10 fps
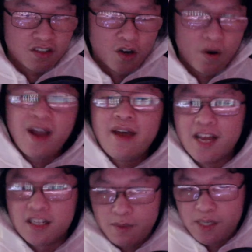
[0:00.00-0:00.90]
So
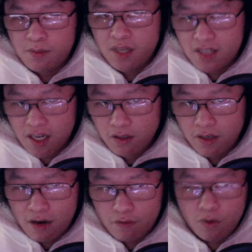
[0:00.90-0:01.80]
that's going to be something to take a
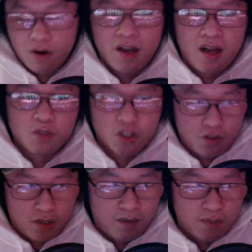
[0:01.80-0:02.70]
look out for. I'm sure
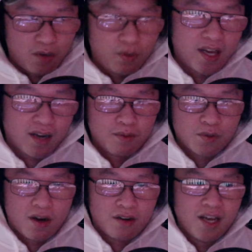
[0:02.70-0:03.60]
this will get updated when that comes
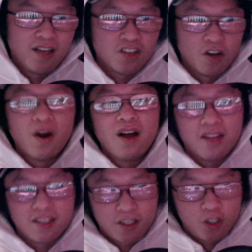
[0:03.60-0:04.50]
around. So
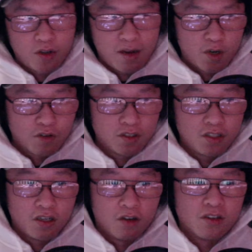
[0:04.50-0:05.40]
let's actually drop over
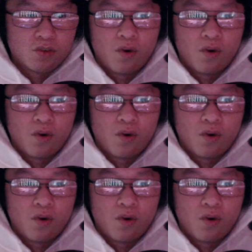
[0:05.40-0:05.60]
to Kotas.